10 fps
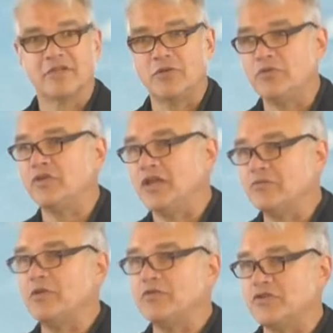You would
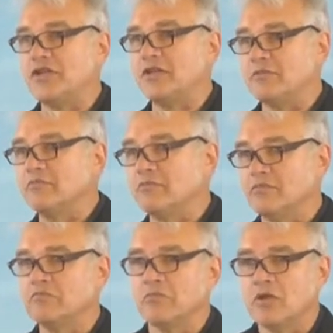think we would see
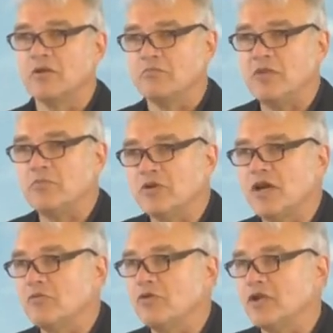people
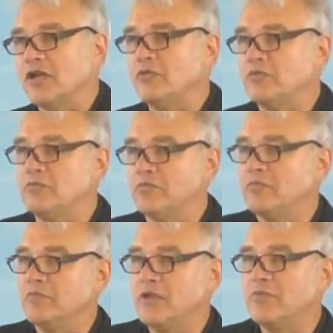not working would
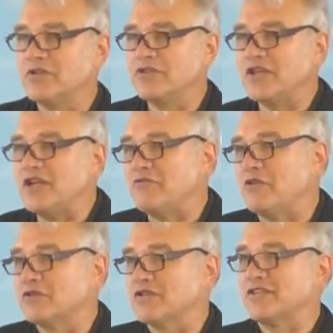be a bunch of skinny
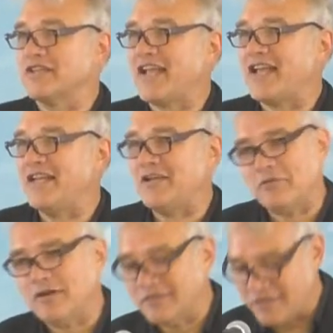folks because they can't
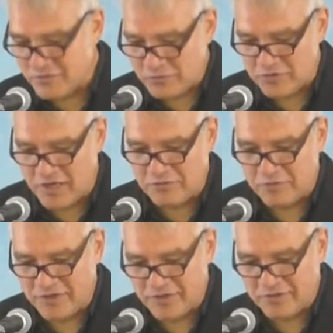eat. Well, it doesn't work
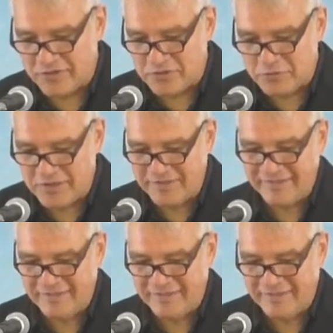that way in our country.